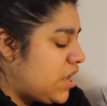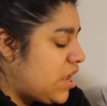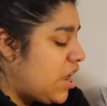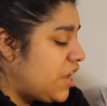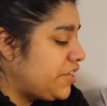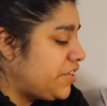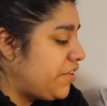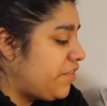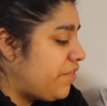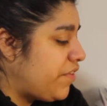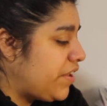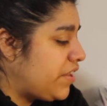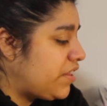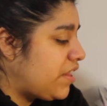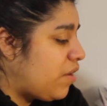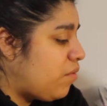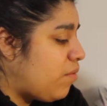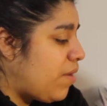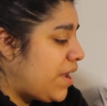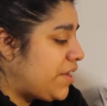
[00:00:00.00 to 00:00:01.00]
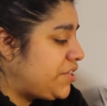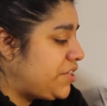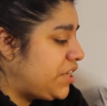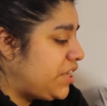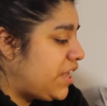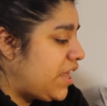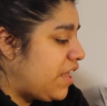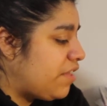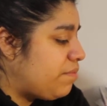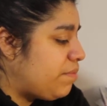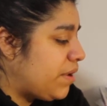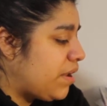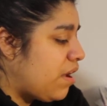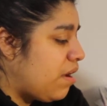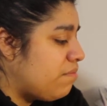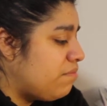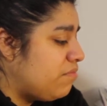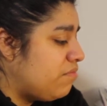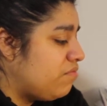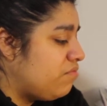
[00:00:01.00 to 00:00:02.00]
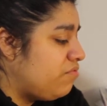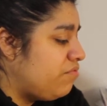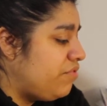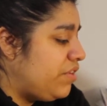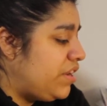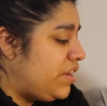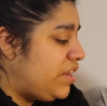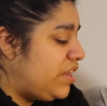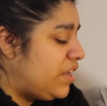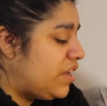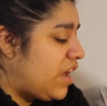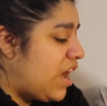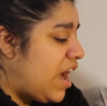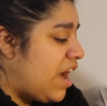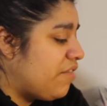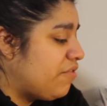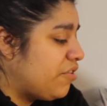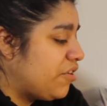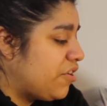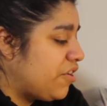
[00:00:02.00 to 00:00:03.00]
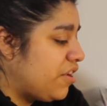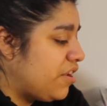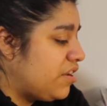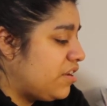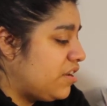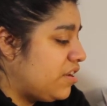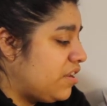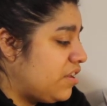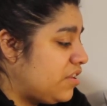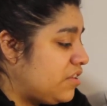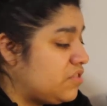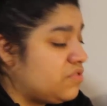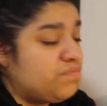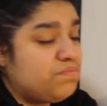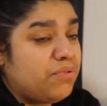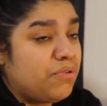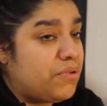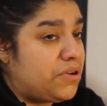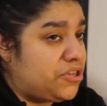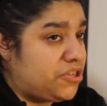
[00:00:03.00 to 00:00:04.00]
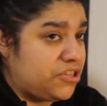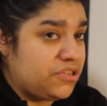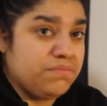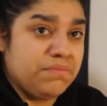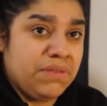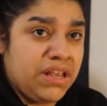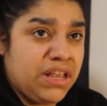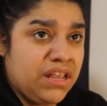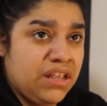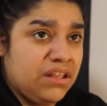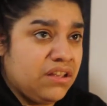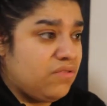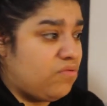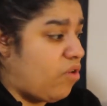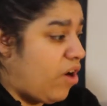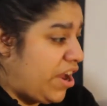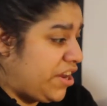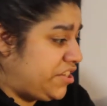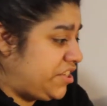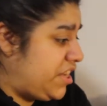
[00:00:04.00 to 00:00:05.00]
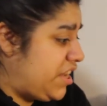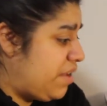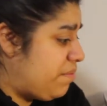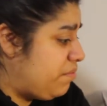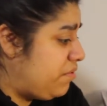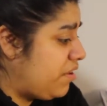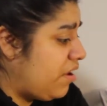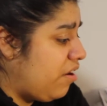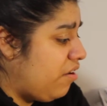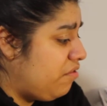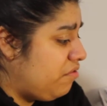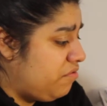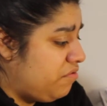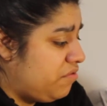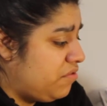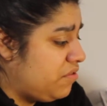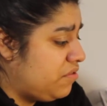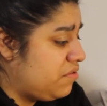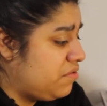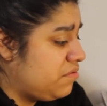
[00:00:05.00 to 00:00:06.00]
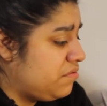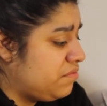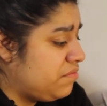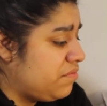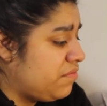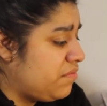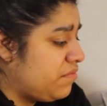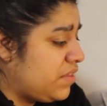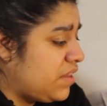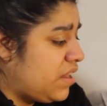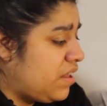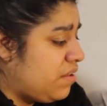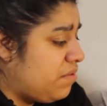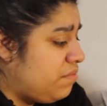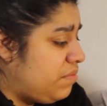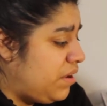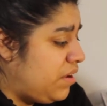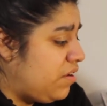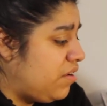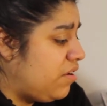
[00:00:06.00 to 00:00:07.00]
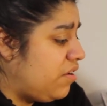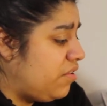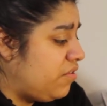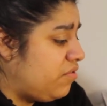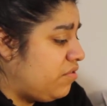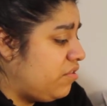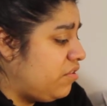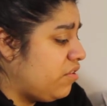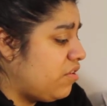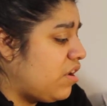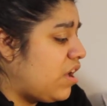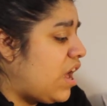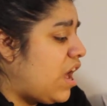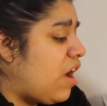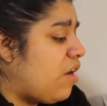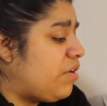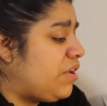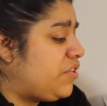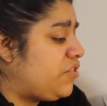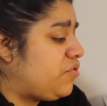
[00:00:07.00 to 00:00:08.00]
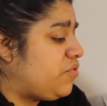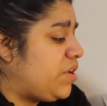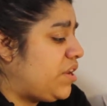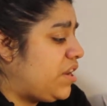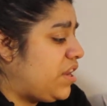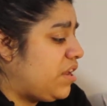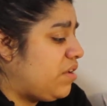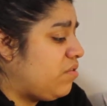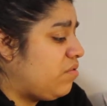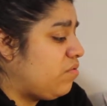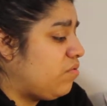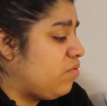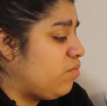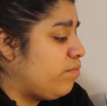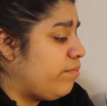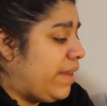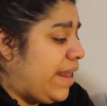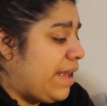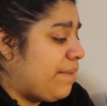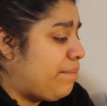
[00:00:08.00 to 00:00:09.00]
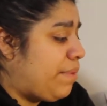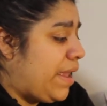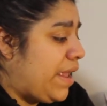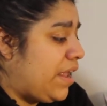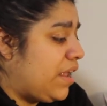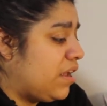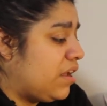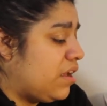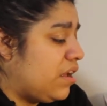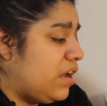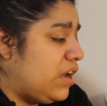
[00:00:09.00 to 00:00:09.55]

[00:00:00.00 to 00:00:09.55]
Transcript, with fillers: I just think that YG has become really arrogant. It's probably just me, YG himself. Because look at how he's treating Blackpink.